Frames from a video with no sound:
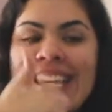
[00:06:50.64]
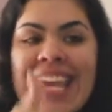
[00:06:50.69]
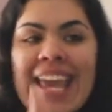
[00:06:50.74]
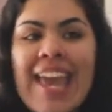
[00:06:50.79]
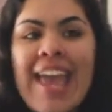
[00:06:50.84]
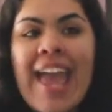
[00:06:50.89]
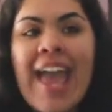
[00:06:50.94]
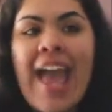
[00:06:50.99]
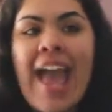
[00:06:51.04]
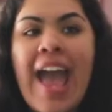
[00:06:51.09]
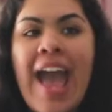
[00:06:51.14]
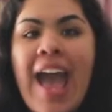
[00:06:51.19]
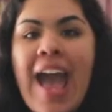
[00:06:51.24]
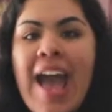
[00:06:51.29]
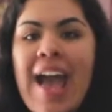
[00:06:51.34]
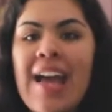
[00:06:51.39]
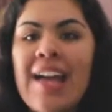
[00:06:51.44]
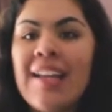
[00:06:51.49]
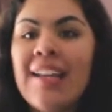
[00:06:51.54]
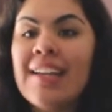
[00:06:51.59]

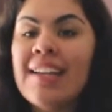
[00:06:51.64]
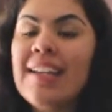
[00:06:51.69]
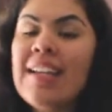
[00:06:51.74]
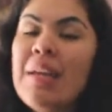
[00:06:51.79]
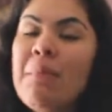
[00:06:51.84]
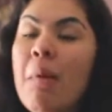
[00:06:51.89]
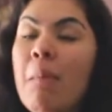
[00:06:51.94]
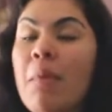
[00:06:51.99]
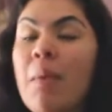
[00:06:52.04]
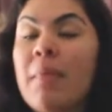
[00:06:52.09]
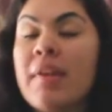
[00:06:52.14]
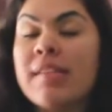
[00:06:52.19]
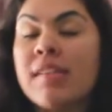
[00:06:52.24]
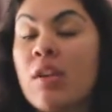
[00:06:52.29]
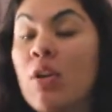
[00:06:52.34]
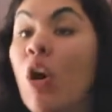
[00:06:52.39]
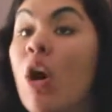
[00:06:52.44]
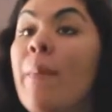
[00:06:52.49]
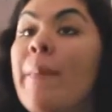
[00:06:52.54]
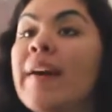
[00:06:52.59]
yeah, luckily my mom
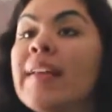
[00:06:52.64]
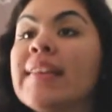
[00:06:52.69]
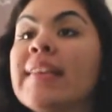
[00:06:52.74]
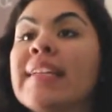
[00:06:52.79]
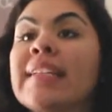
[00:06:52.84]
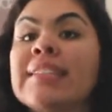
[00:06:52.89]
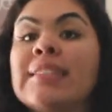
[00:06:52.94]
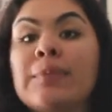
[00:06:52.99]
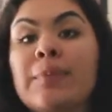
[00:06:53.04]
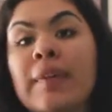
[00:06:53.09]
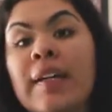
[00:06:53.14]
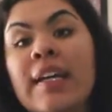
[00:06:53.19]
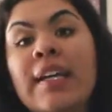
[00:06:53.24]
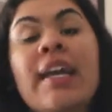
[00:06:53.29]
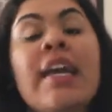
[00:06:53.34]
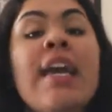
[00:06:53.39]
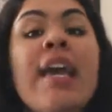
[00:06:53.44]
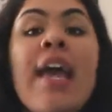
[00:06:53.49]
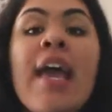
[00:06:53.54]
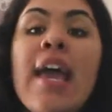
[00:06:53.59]
doesn't know about this,
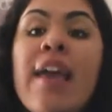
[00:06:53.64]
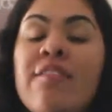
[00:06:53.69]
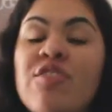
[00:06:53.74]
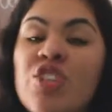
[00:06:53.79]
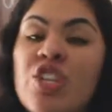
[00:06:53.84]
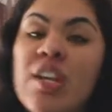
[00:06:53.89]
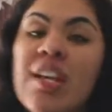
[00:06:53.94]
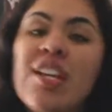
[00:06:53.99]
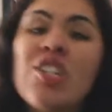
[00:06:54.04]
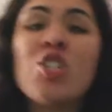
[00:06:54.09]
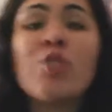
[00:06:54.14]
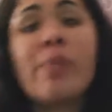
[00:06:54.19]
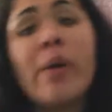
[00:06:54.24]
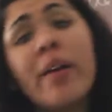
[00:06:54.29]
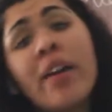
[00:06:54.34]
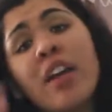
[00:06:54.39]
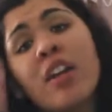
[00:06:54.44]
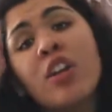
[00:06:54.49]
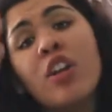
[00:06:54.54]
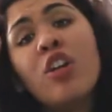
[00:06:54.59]
but if she did, she's
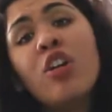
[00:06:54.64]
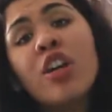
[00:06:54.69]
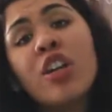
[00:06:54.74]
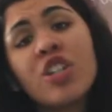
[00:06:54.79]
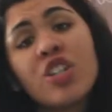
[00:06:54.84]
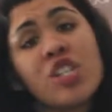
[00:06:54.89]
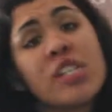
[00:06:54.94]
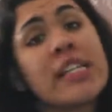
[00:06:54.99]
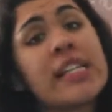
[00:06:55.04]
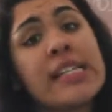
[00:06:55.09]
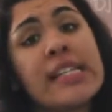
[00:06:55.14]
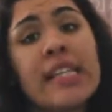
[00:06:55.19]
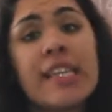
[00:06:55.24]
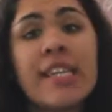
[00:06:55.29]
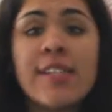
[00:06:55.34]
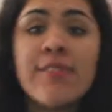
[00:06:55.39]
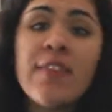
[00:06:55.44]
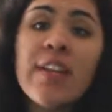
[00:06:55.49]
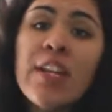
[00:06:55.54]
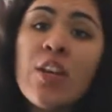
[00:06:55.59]
probably gonna know because she's gonna see
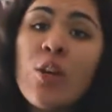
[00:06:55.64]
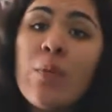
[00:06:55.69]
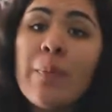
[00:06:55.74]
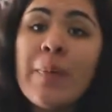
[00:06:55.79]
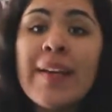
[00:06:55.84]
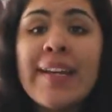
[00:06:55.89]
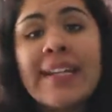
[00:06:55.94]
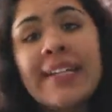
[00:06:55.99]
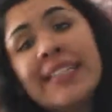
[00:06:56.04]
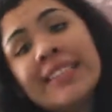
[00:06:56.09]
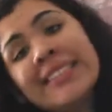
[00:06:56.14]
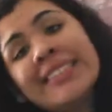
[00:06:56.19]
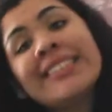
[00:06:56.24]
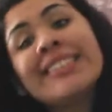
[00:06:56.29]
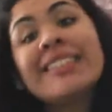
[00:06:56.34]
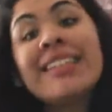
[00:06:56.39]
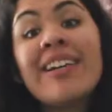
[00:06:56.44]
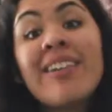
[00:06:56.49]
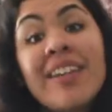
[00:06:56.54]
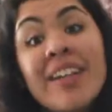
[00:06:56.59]
this video, but
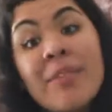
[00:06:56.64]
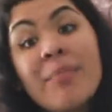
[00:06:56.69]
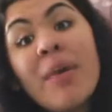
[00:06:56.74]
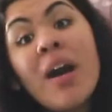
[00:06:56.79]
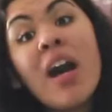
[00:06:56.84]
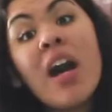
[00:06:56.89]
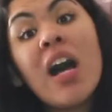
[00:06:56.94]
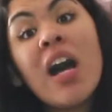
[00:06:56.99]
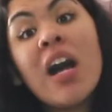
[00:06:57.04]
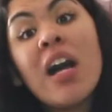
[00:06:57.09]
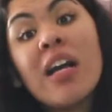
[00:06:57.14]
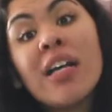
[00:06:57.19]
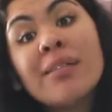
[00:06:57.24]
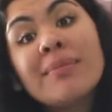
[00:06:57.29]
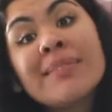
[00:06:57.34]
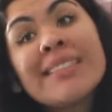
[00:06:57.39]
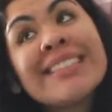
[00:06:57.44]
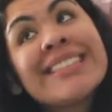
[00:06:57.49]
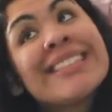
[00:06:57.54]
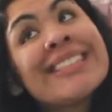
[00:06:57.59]
sorry
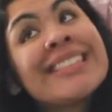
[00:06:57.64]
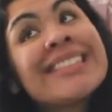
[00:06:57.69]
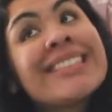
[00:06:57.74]
mom.